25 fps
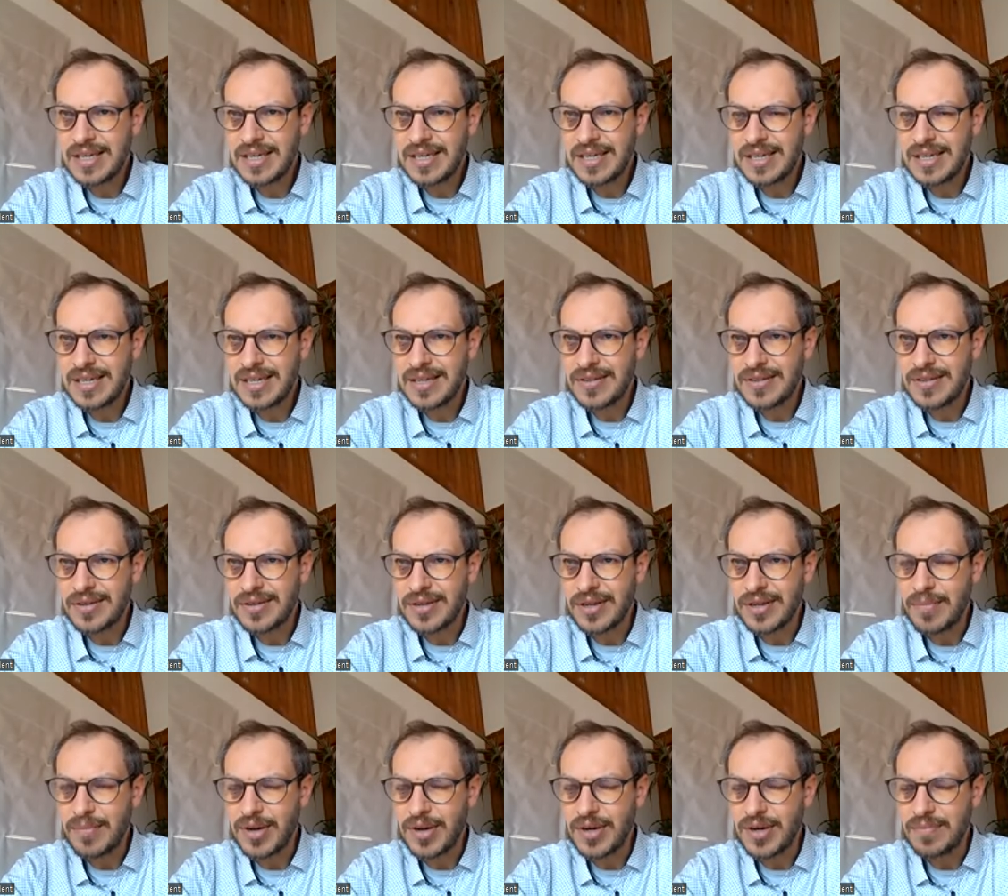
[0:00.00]
uh, not
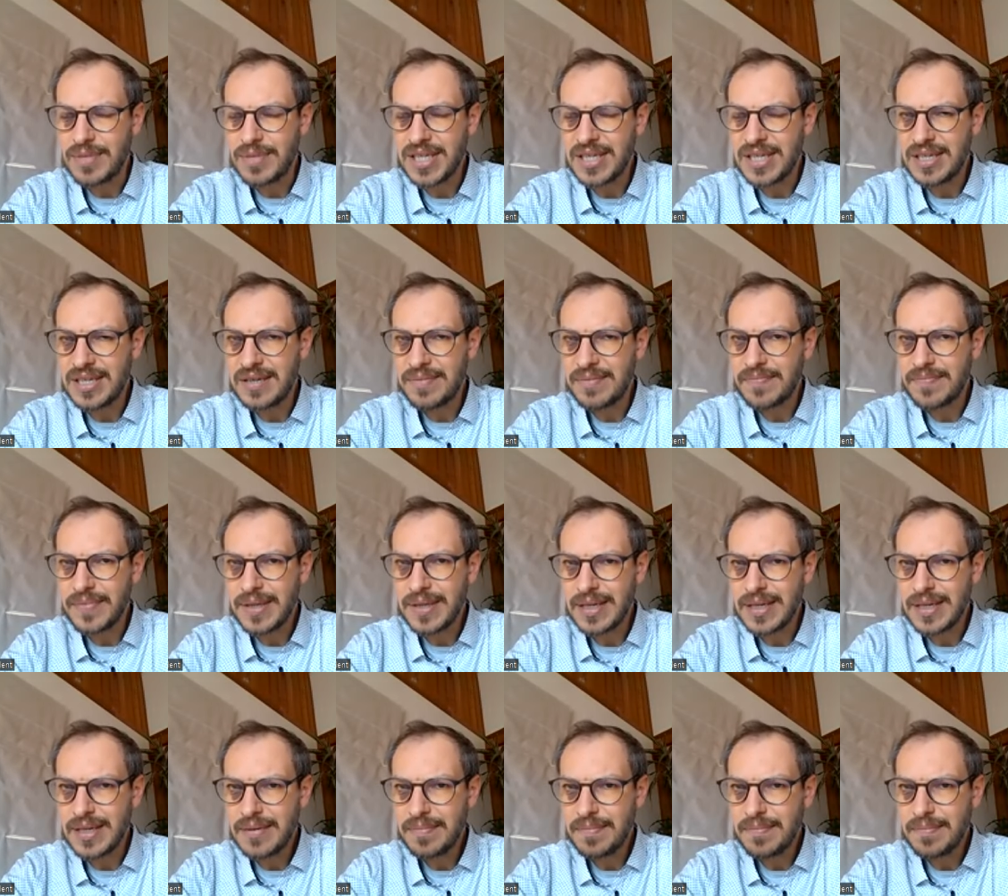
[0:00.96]
humble, be
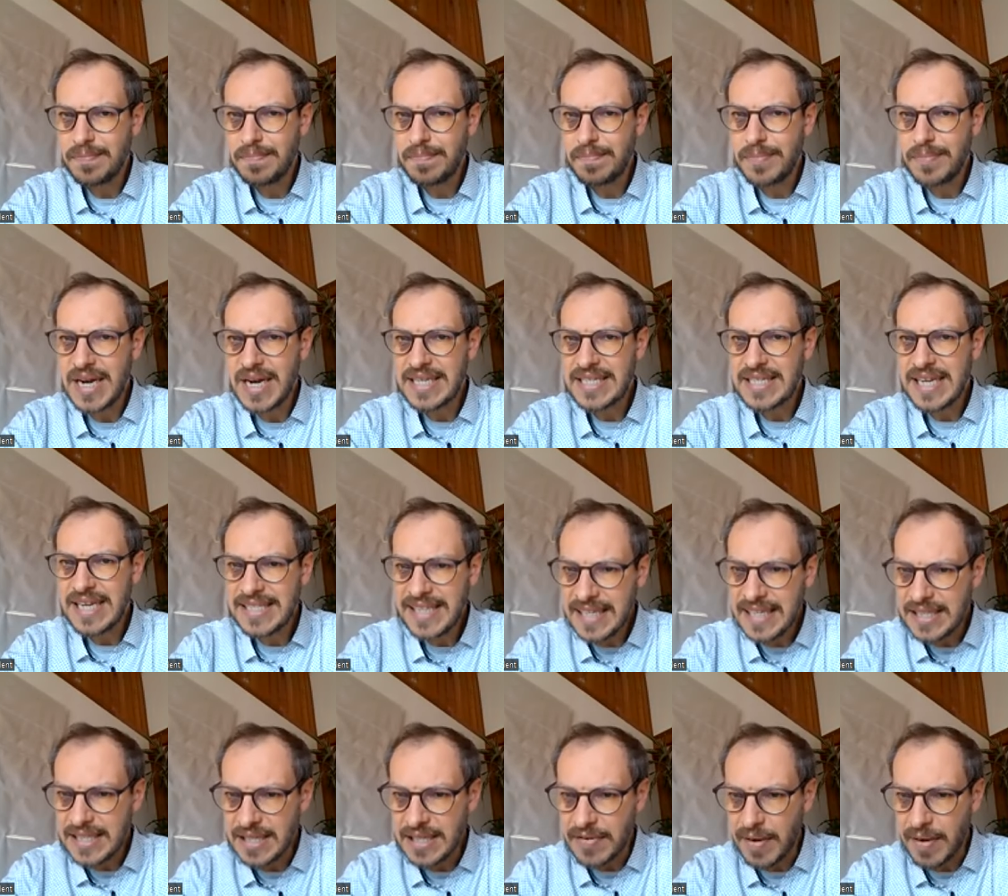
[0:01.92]
Be less
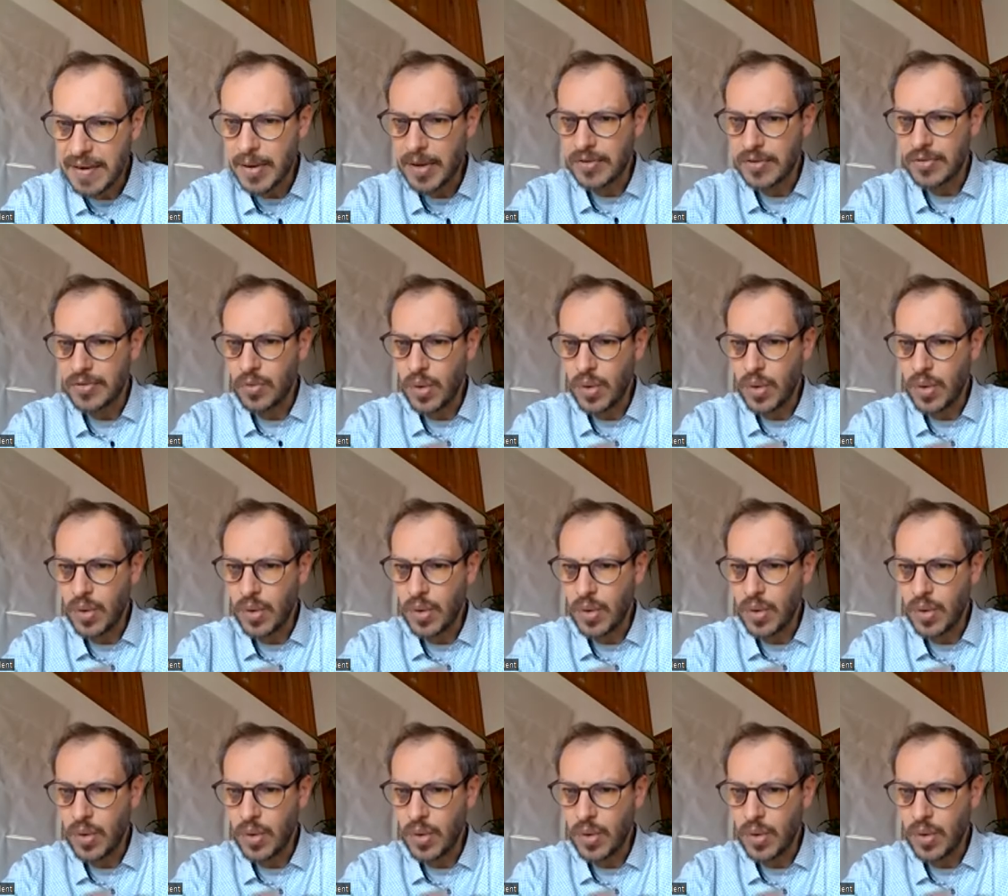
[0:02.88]
assertive about